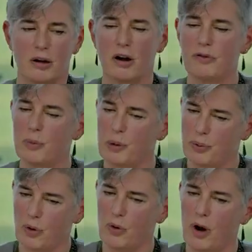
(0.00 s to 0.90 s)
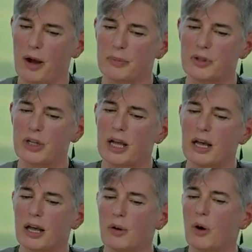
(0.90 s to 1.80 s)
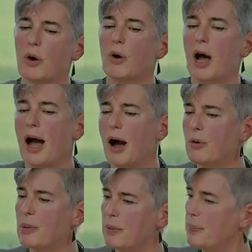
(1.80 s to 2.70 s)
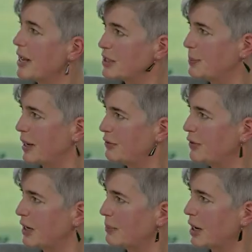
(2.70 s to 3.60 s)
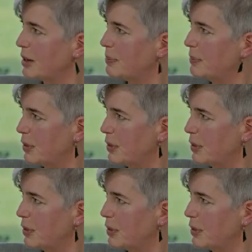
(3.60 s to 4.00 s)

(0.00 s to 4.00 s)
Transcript: government programs, how am I best benefiting my